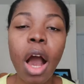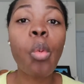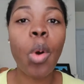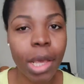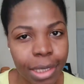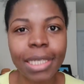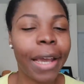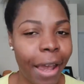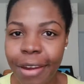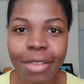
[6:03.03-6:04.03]
not
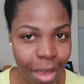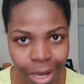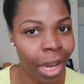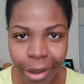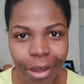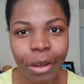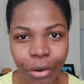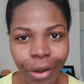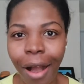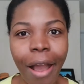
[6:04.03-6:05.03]
wasting anything
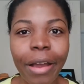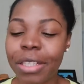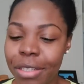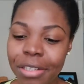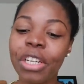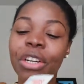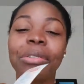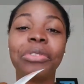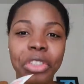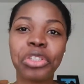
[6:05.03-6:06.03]
here, guys.
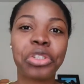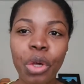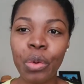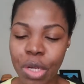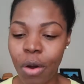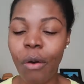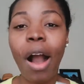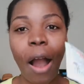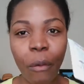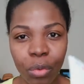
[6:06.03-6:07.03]
Just so you know,
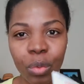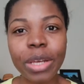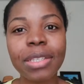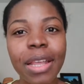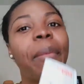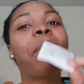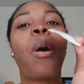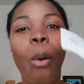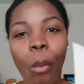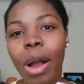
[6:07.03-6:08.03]
I will rinse them
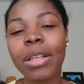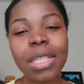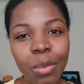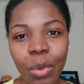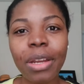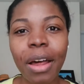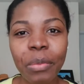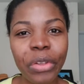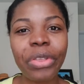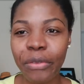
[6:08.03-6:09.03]
once we're
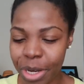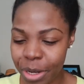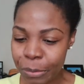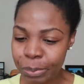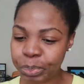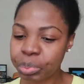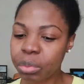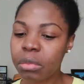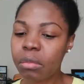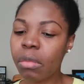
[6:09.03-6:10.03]
done with the video.
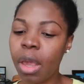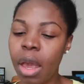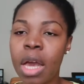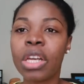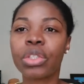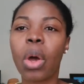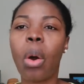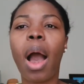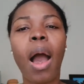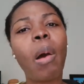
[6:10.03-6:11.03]

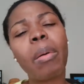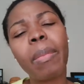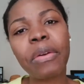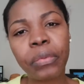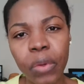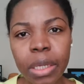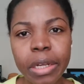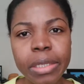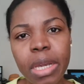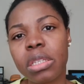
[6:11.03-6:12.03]
So, how am I
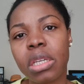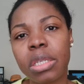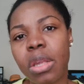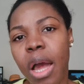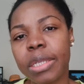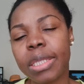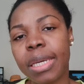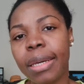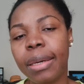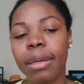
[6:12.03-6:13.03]
feeling since I started
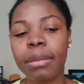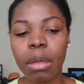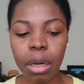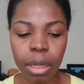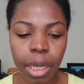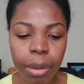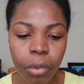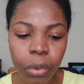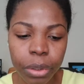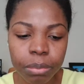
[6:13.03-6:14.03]
taking the
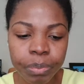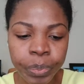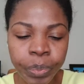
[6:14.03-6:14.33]
HemoHim?